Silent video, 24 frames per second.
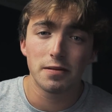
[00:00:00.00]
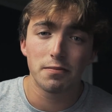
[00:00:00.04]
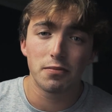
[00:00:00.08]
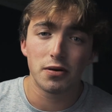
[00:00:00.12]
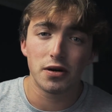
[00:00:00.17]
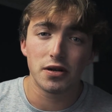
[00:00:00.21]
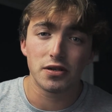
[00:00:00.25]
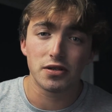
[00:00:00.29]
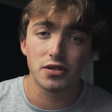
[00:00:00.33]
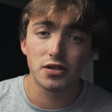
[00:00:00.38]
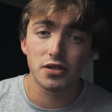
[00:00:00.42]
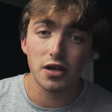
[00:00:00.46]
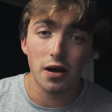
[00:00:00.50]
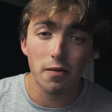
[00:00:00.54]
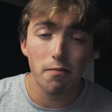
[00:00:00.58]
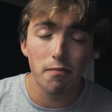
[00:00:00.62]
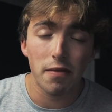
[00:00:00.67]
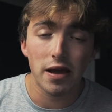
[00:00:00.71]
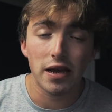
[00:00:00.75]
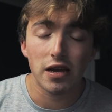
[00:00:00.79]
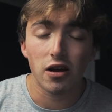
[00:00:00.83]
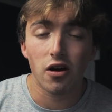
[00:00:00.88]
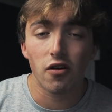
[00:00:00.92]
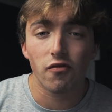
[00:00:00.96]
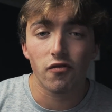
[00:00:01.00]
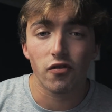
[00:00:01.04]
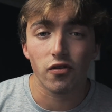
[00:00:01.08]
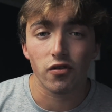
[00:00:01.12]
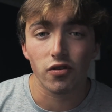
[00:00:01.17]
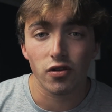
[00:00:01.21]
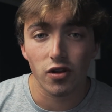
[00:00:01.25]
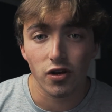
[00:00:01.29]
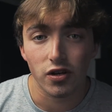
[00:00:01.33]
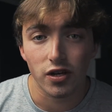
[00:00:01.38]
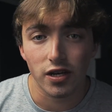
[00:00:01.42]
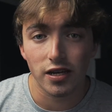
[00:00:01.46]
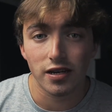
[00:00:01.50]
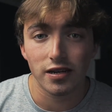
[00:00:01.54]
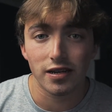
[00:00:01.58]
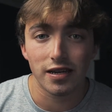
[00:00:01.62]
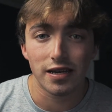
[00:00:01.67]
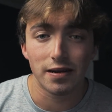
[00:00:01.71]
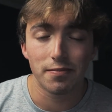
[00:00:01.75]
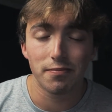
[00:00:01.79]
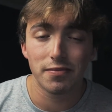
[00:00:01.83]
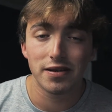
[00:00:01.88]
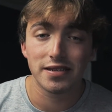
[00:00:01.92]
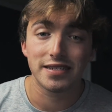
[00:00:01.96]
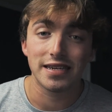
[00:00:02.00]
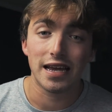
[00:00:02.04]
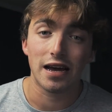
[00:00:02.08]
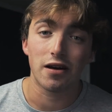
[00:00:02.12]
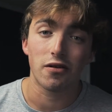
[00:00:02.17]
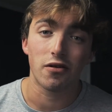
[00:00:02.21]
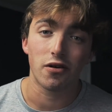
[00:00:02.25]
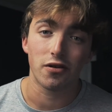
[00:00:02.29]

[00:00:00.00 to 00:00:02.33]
but some may overlook it and miss out